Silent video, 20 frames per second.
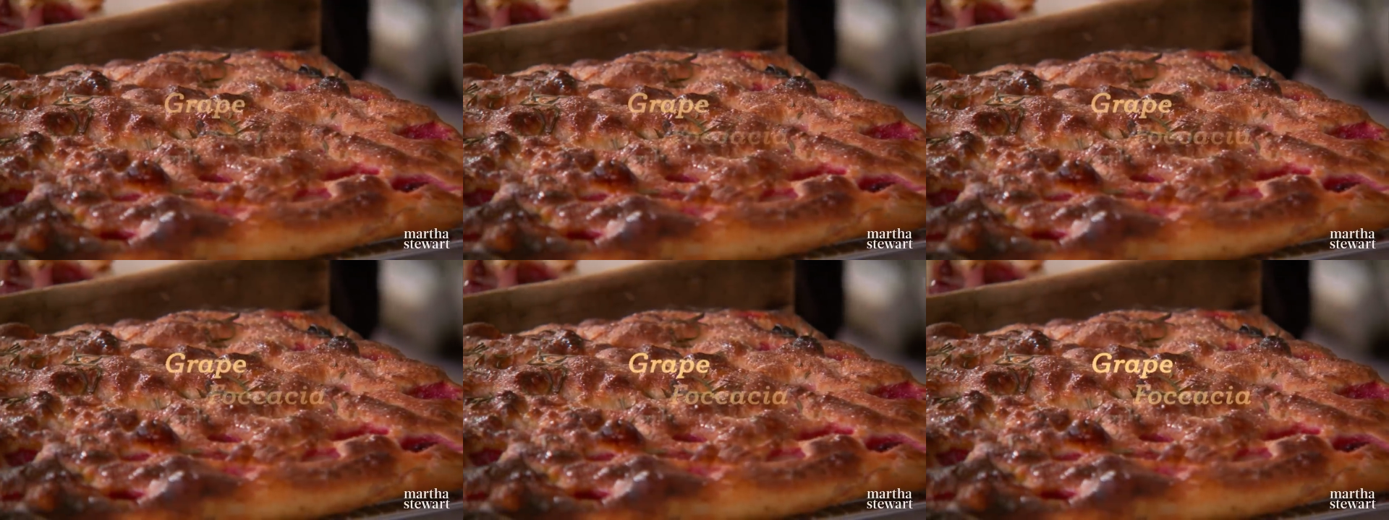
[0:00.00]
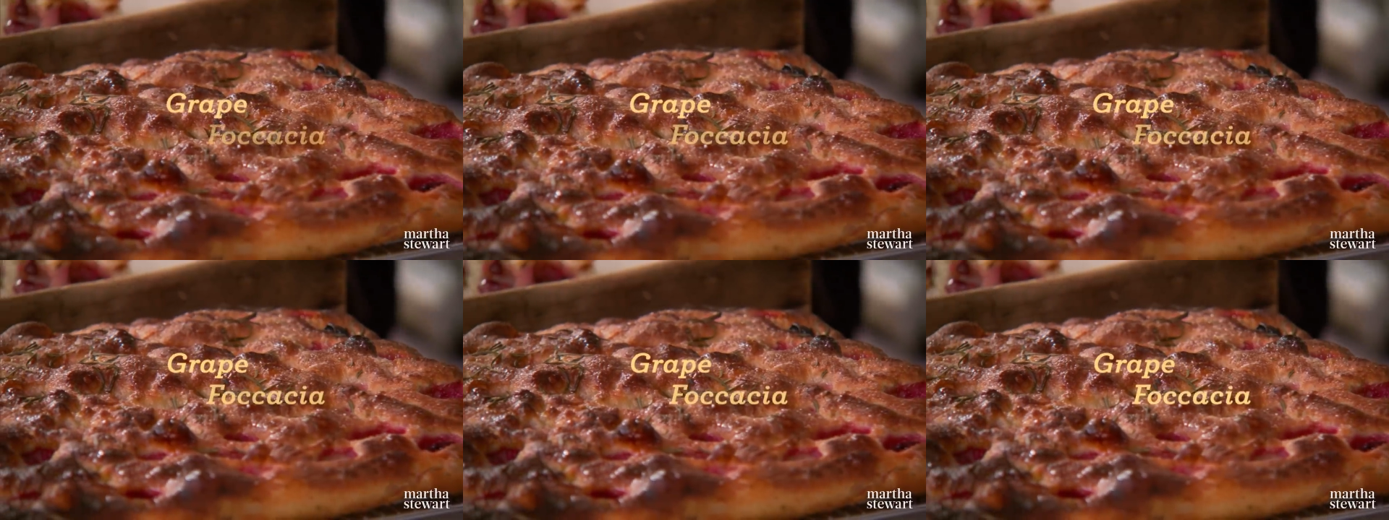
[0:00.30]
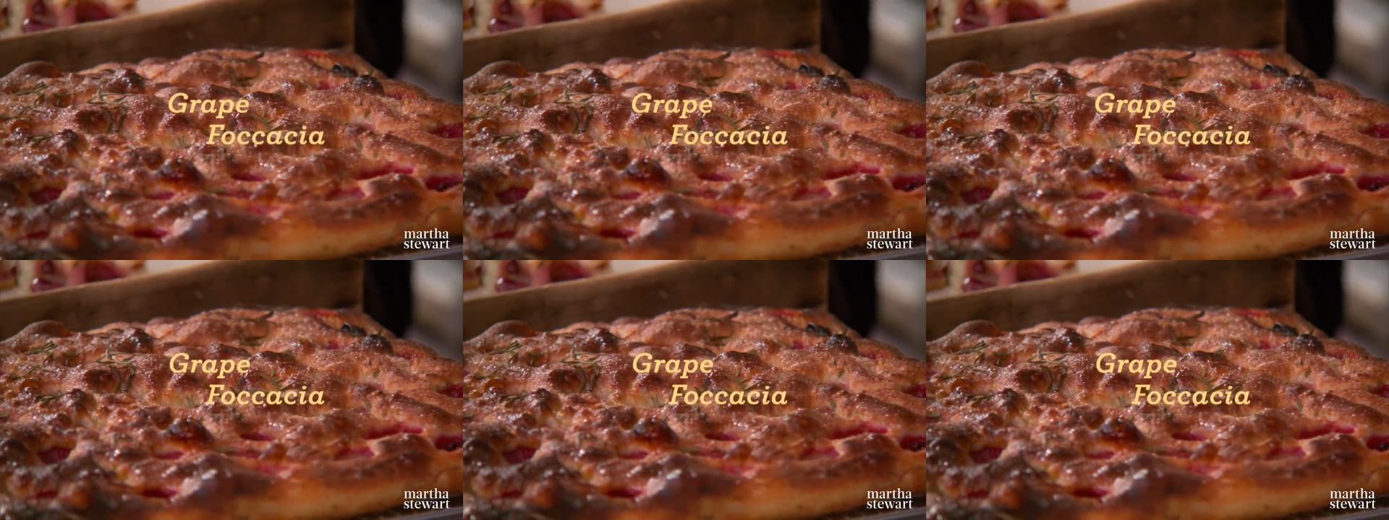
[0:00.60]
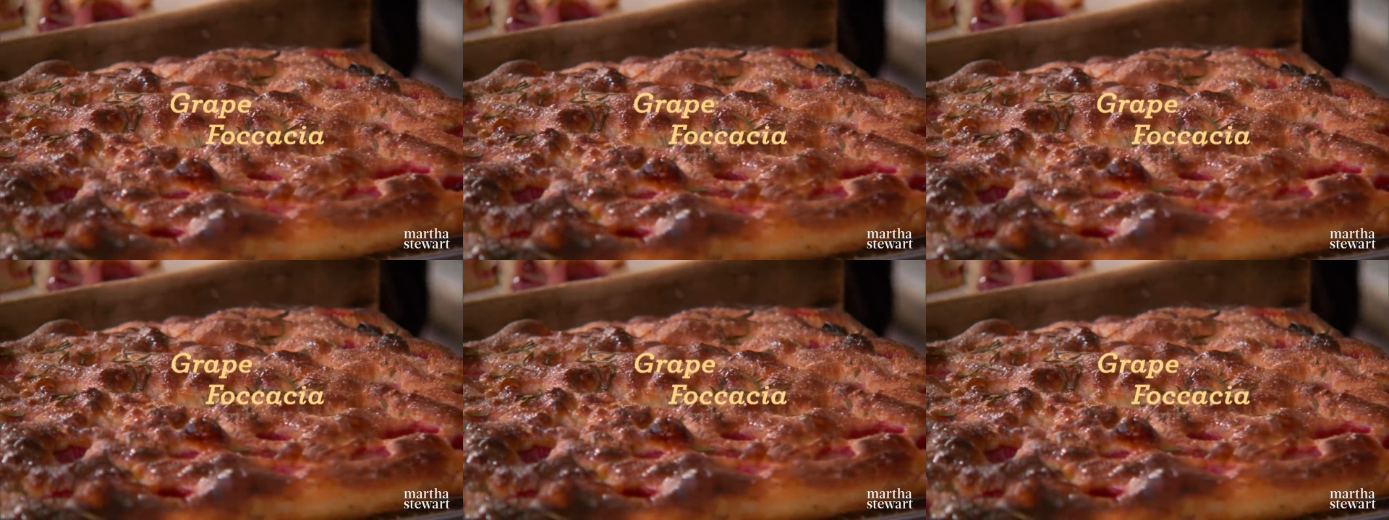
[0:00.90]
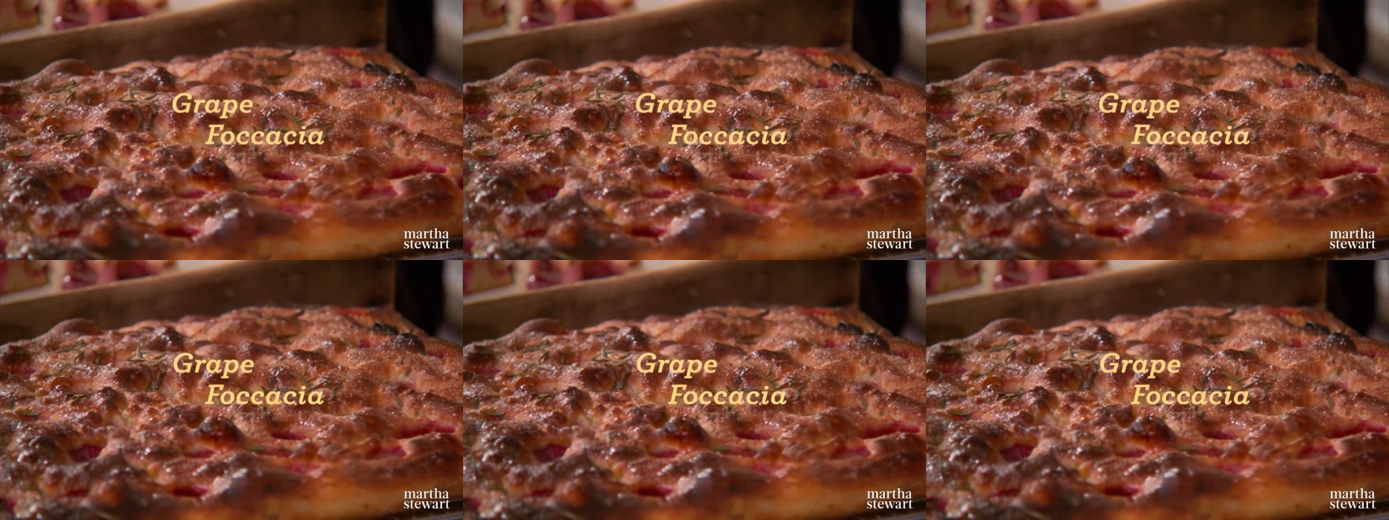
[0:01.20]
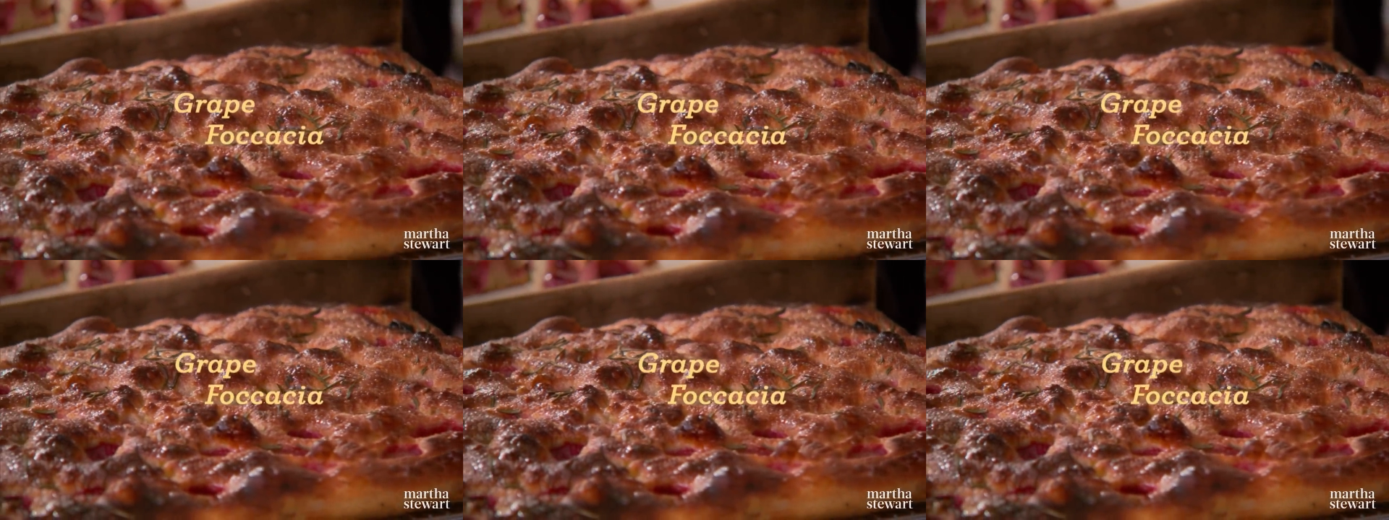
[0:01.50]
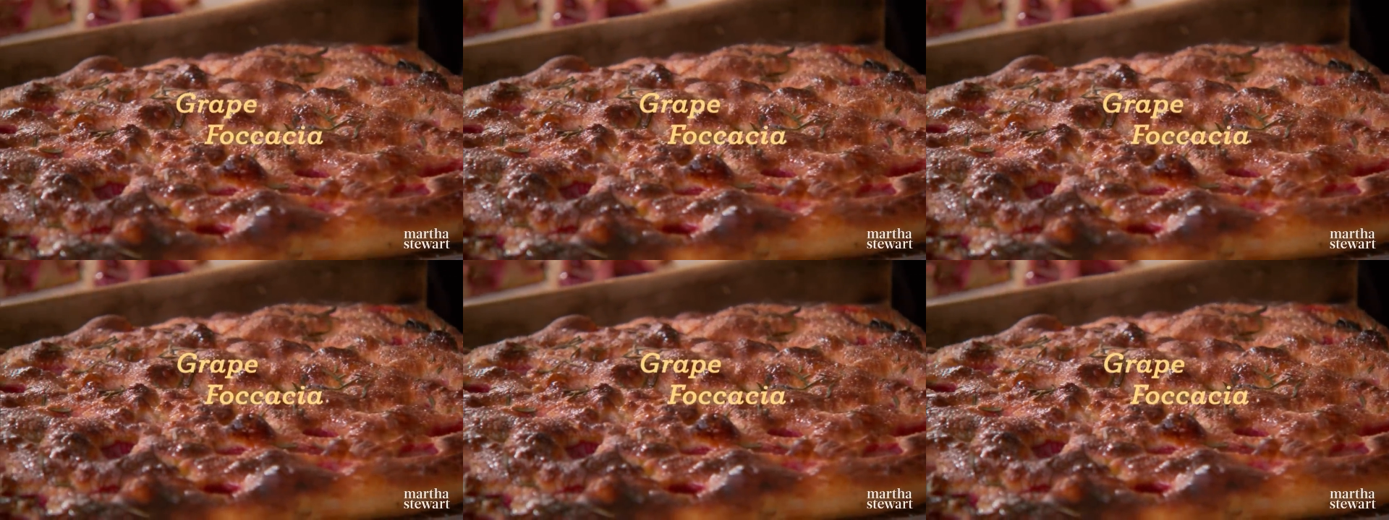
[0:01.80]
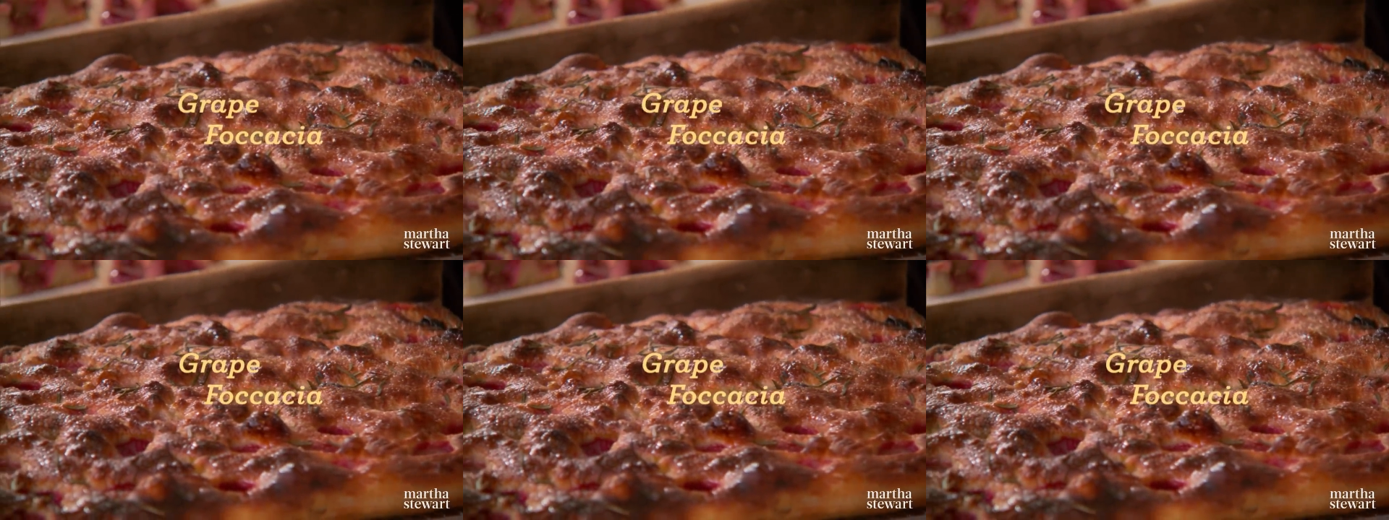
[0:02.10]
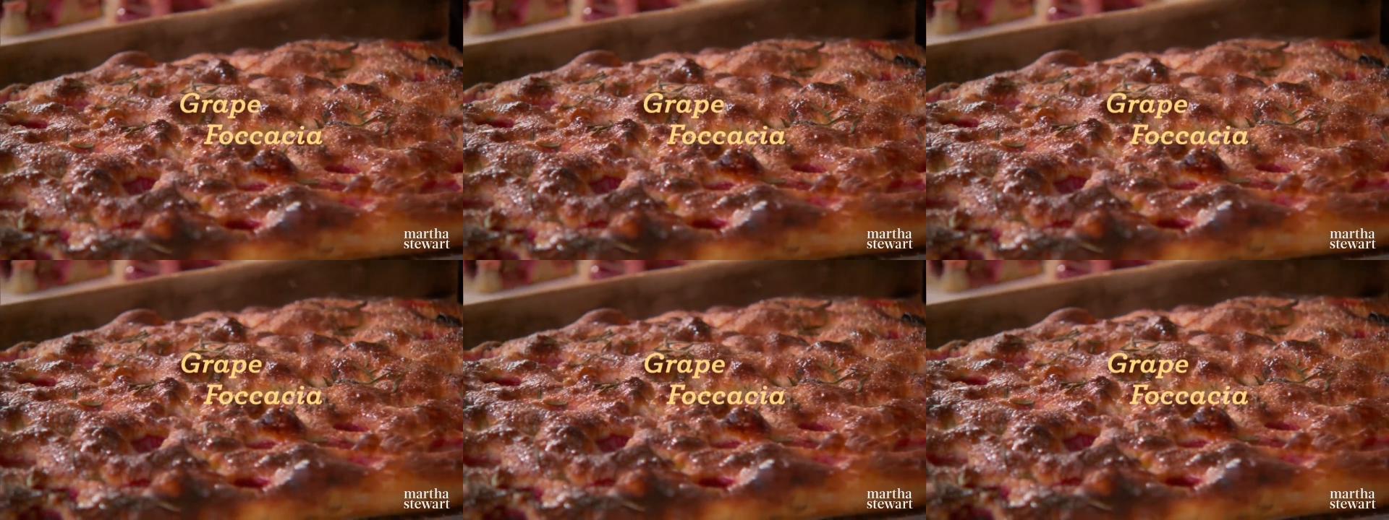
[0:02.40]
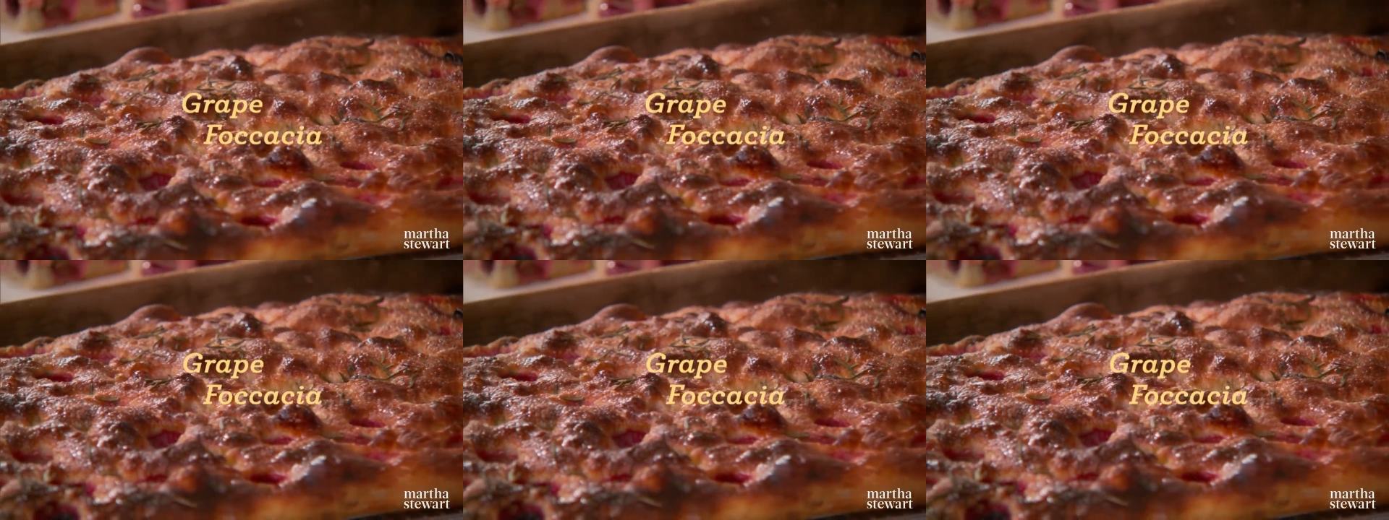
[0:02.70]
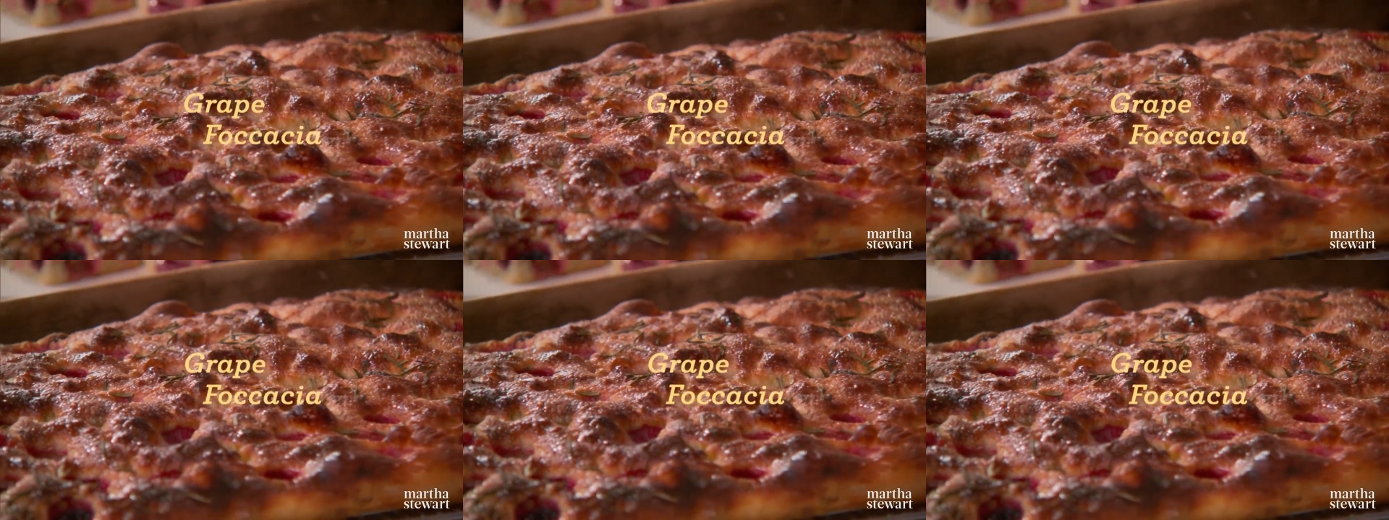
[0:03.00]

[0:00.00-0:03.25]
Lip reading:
(no speaker visible)